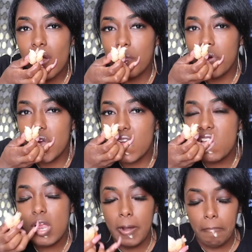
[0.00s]
But
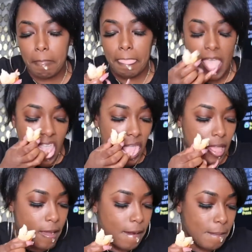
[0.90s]

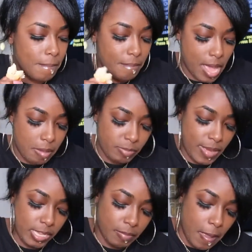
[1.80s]
in her mom's
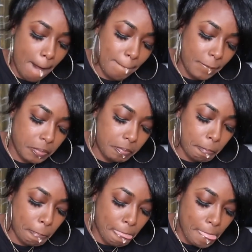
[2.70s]
basement,
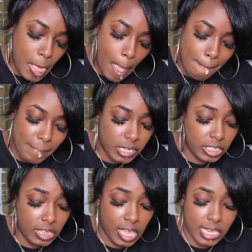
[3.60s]

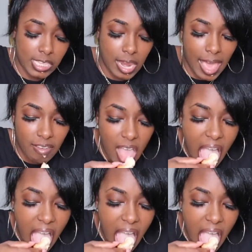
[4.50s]
she thinks it's the life.